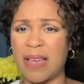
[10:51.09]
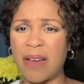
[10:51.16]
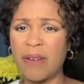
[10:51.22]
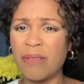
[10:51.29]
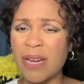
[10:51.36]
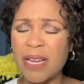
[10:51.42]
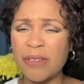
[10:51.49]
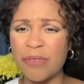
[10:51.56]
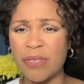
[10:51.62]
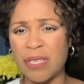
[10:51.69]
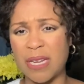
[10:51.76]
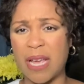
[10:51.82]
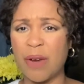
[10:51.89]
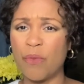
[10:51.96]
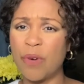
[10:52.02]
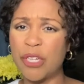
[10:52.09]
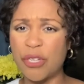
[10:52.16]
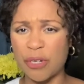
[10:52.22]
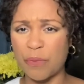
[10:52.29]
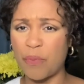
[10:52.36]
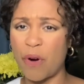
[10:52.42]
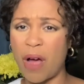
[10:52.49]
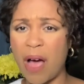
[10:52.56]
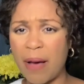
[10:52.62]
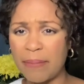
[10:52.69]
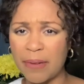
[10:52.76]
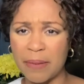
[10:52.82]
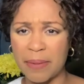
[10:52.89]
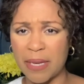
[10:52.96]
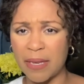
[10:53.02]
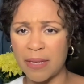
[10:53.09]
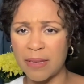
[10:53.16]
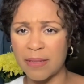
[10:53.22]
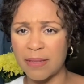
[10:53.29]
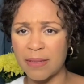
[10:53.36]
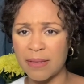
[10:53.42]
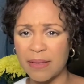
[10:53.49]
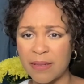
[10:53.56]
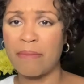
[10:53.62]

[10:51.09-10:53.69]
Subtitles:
I don't understand what your problem is.